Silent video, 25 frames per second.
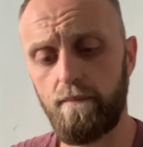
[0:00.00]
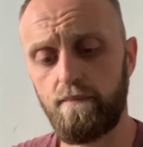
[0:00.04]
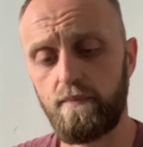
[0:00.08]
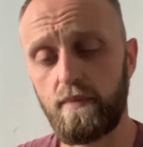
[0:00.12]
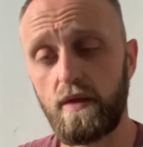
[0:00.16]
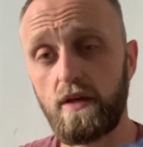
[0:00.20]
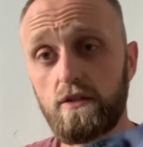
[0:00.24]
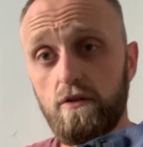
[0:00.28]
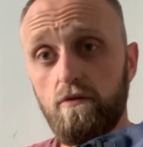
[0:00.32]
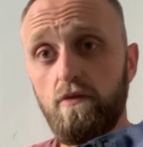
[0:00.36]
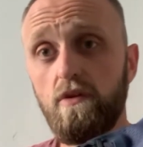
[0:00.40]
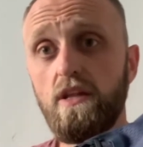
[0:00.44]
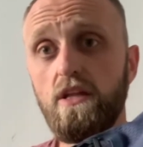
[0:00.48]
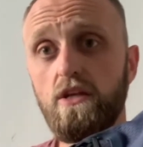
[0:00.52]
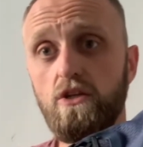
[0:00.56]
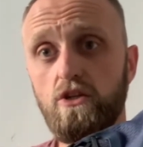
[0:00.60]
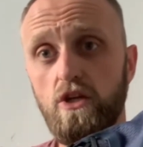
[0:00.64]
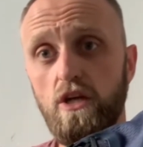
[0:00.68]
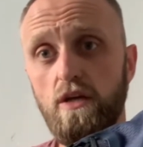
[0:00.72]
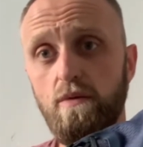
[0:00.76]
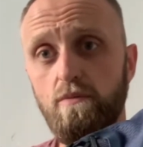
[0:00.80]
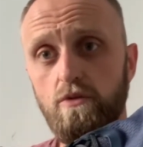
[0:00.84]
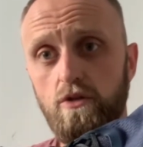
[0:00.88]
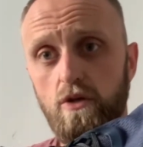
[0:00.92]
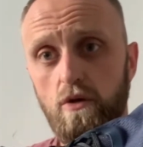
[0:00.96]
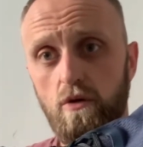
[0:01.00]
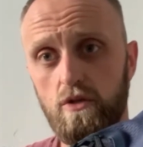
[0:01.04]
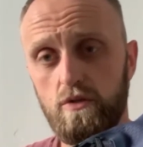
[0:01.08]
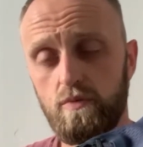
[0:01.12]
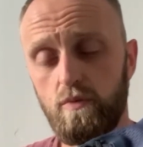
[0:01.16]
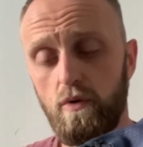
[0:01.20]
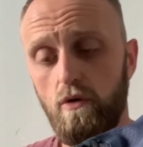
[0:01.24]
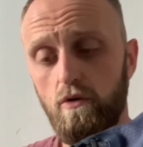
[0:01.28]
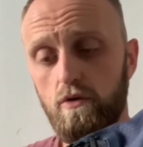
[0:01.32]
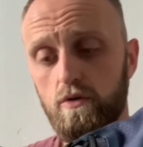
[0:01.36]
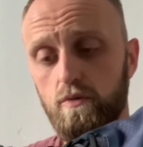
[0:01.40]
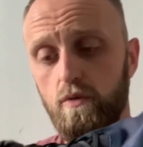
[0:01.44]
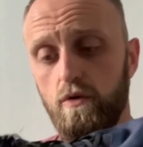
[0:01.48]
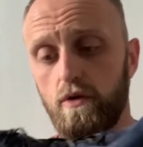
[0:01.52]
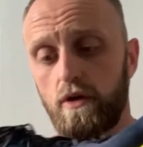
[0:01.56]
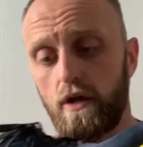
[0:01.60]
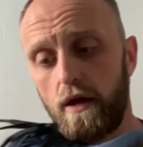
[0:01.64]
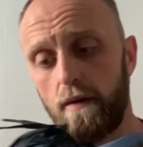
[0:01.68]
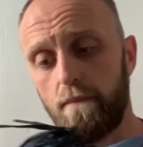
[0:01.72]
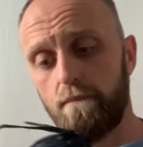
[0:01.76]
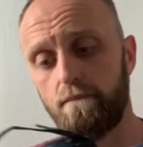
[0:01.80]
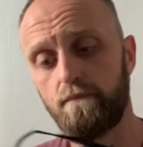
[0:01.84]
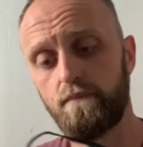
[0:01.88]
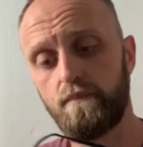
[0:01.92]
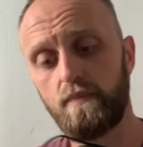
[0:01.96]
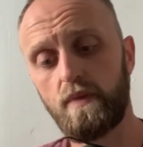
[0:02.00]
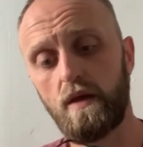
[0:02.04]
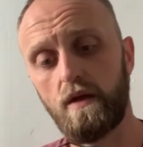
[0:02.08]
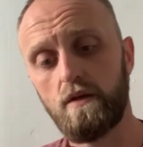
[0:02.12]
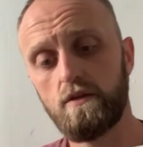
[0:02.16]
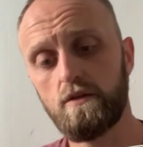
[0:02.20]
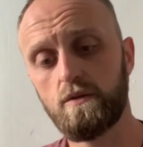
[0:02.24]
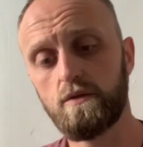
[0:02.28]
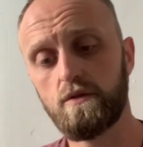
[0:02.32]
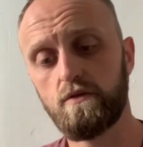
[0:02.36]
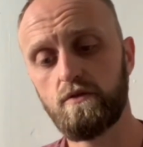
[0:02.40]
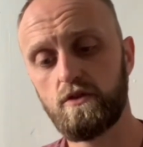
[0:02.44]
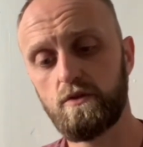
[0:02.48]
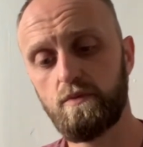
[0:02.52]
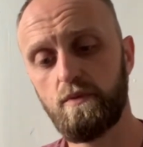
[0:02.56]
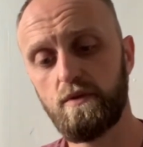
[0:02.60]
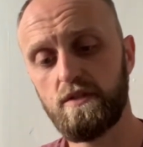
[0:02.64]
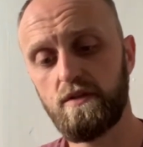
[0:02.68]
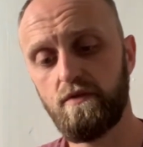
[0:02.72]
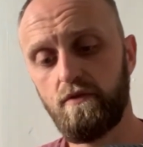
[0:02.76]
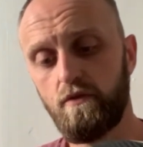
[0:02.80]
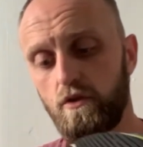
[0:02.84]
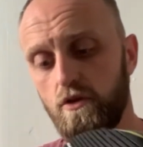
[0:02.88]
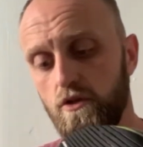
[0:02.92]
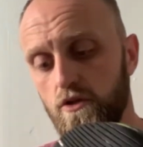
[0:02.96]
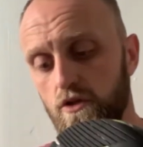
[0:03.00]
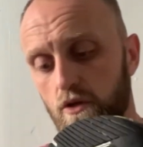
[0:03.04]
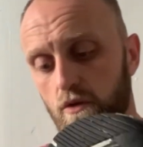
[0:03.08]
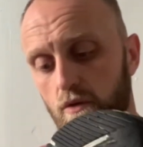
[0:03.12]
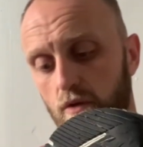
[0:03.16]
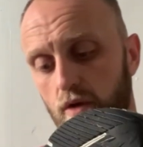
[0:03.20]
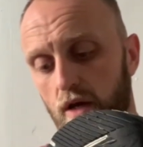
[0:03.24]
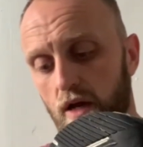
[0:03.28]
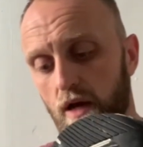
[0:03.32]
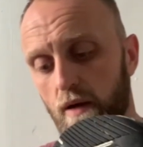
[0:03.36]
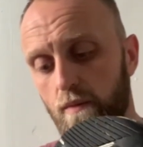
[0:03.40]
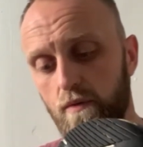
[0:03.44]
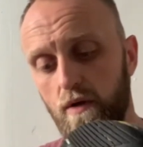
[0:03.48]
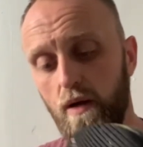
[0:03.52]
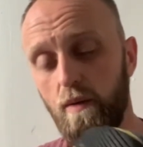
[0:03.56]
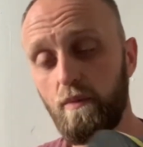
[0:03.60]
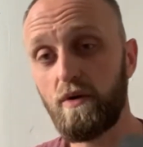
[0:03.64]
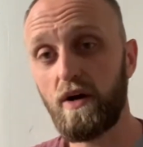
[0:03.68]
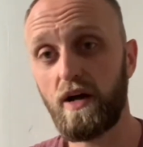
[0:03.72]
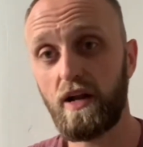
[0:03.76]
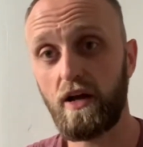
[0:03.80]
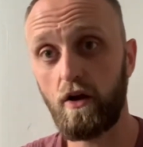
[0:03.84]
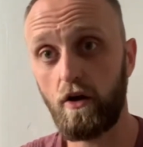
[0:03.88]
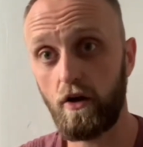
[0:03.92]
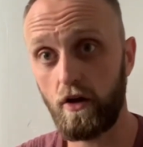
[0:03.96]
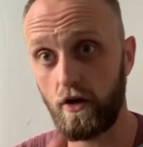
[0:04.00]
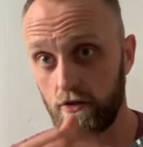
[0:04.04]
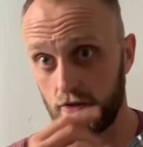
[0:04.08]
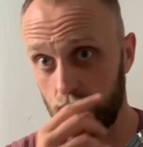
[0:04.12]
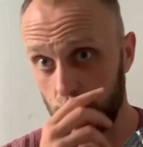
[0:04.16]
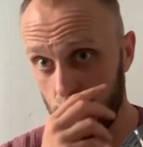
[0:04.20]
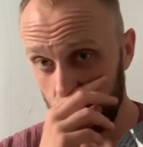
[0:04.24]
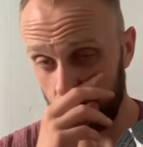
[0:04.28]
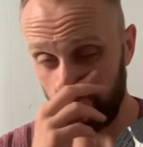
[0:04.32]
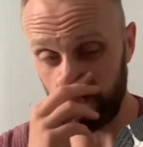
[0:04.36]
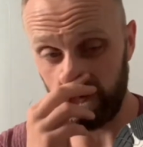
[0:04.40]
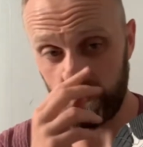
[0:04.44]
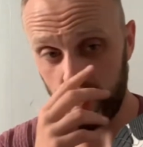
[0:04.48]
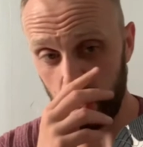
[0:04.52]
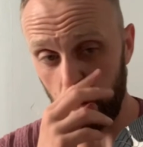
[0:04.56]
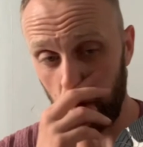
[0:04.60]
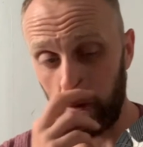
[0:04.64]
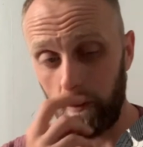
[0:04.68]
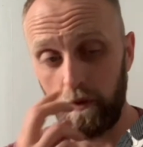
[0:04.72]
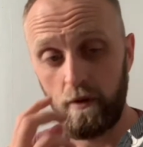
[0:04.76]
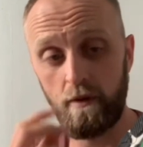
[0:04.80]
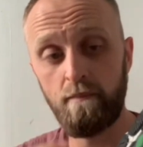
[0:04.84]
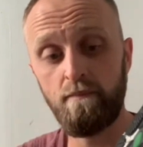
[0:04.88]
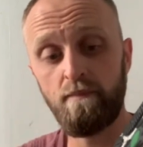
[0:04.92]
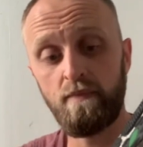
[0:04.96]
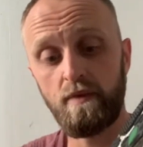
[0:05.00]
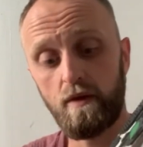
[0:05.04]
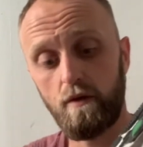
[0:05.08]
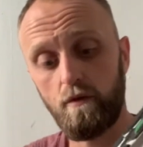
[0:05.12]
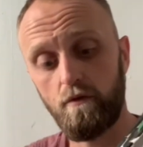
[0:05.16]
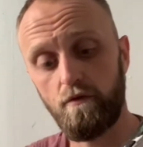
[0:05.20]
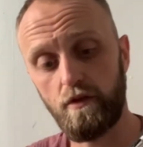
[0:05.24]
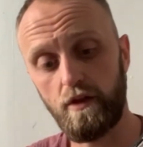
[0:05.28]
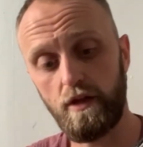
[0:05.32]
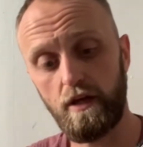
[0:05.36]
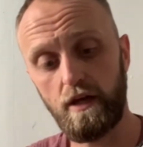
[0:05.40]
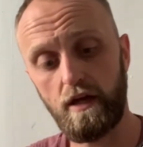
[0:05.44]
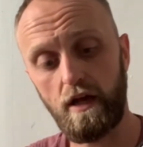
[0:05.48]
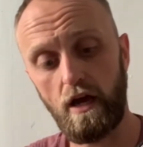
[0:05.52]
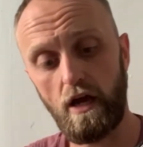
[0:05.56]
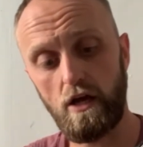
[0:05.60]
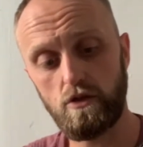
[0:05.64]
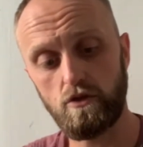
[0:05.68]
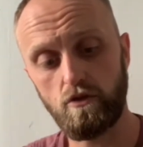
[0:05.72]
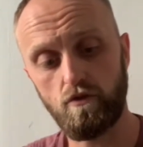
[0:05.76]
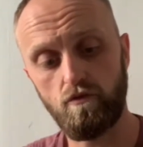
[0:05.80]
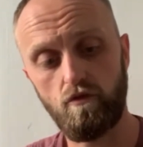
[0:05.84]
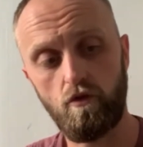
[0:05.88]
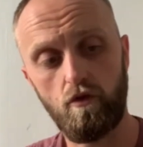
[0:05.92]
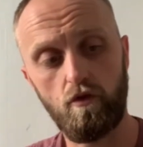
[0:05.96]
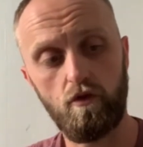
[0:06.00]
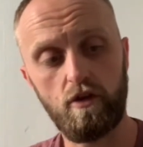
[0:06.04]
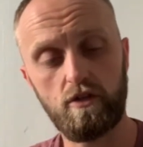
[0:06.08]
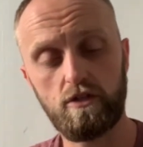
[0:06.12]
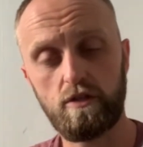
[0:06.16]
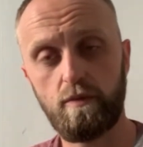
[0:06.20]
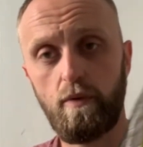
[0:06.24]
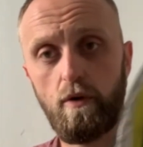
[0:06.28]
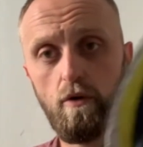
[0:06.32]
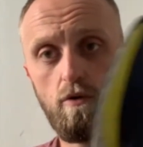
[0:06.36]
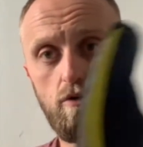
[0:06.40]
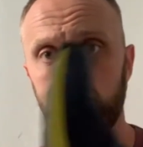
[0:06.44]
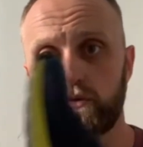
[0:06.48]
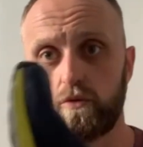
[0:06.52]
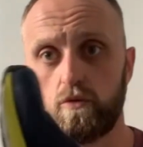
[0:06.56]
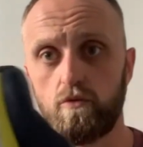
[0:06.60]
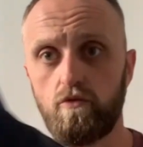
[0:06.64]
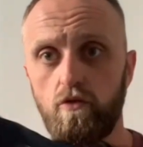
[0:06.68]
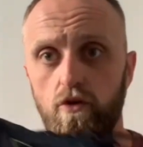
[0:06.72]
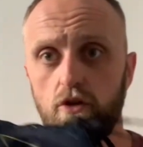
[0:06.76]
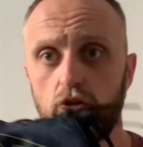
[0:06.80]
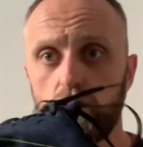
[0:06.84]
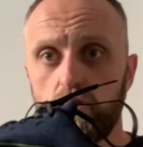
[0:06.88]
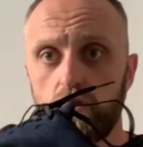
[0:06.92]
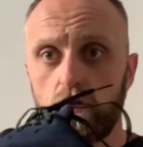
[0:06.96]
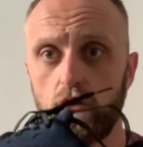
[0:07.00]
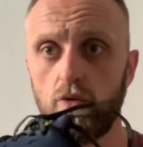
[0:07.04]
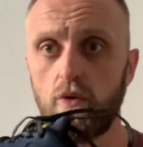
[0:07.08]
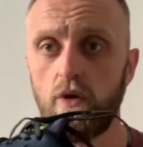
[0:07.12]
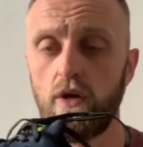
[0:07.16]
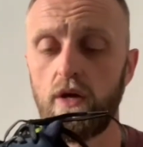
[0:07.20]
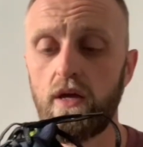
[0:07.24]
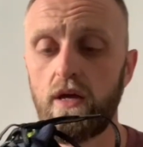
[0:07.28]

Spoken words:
it's a really cheap shoe, I suppose. But in terms of a specific running shoe, I'm glad I got it as a gym shoe for the occasional run as opposed to a running shoe.